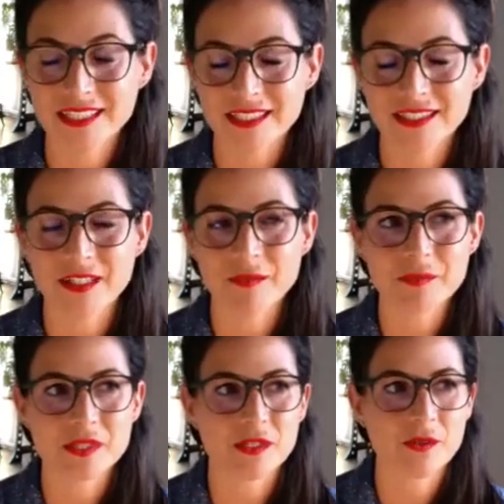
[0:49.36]
Yeah.
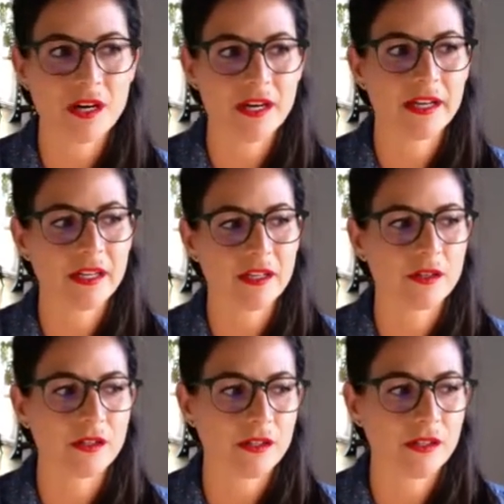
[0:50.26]
So I
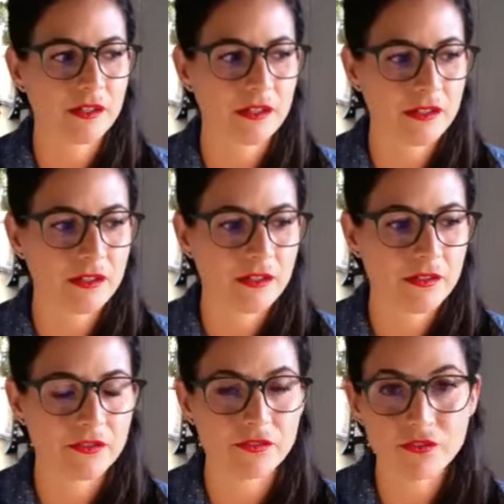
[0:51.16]
earn
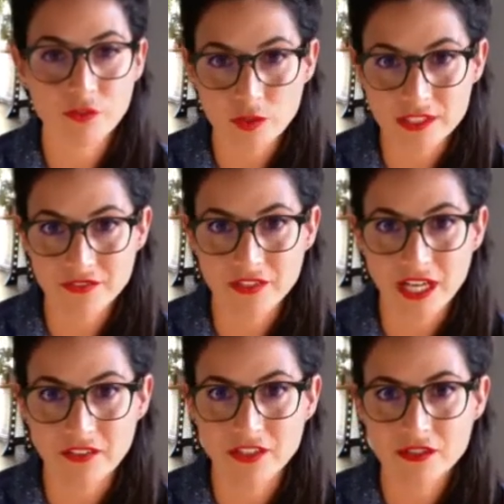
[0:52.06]
from 4 different
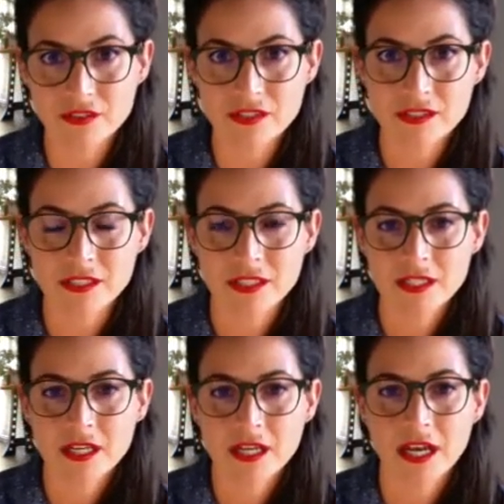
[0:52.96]
avenues.
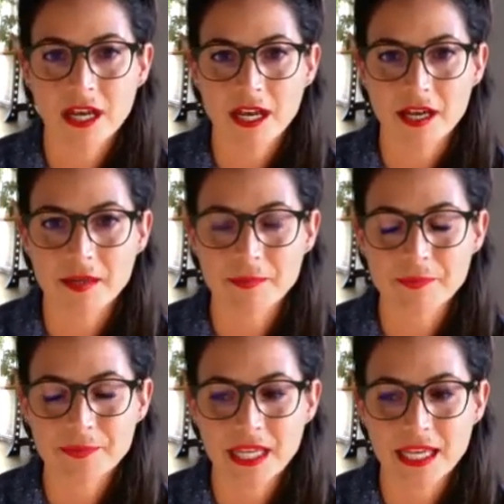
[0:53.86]

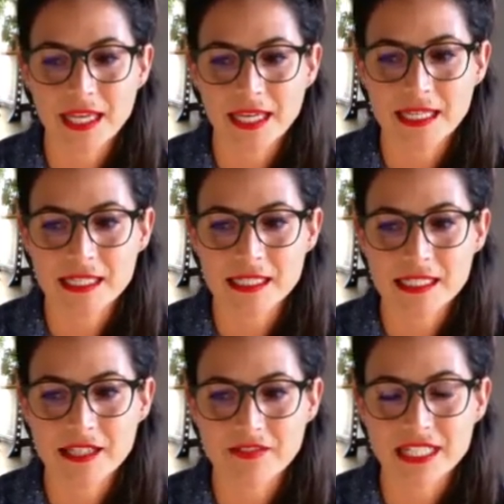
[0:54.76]
And
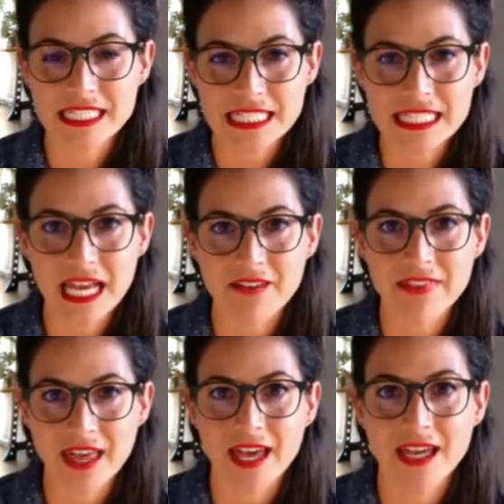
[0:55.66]
if I didn't have
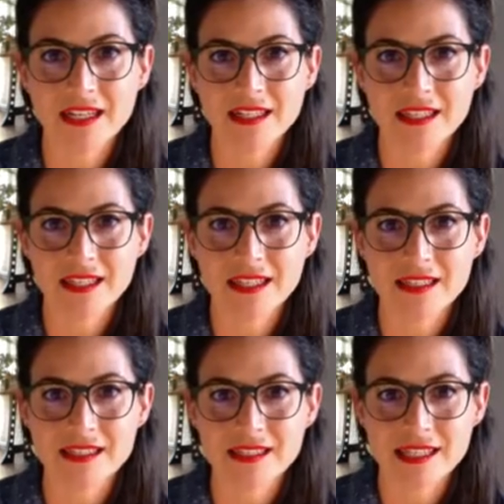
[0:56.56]
that,
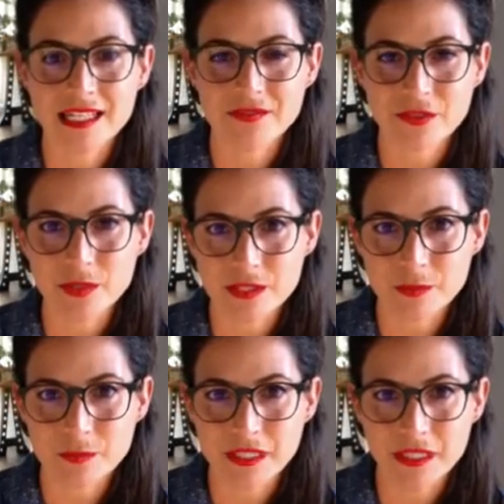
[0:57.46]
these last few weeks
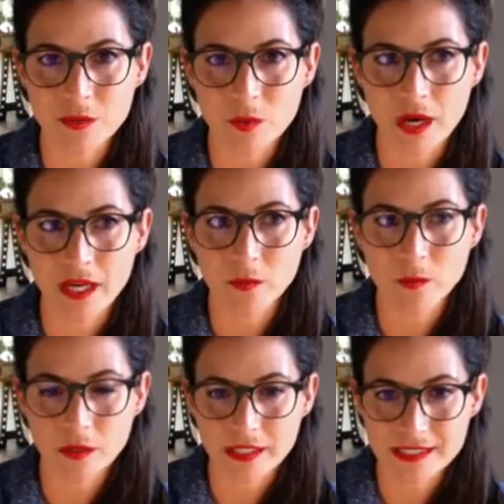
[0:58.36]
would be quite
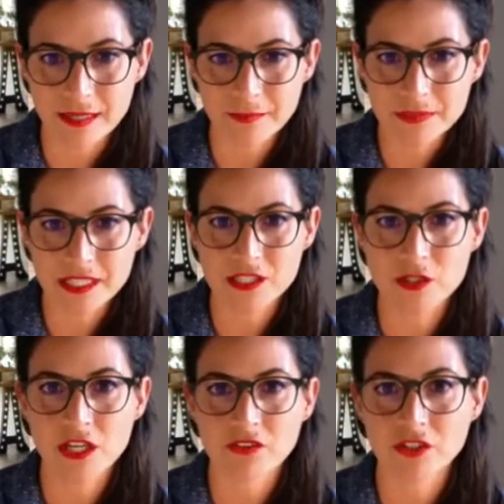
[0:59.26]
worrisome because you
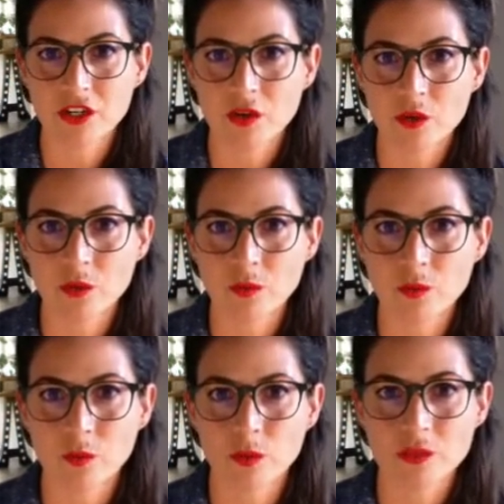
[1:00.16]
never know
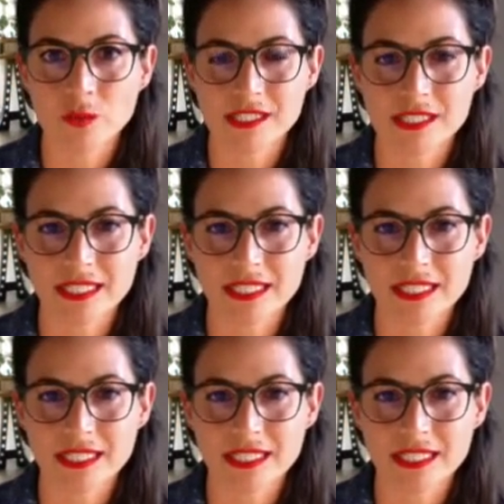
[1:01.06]
which one's going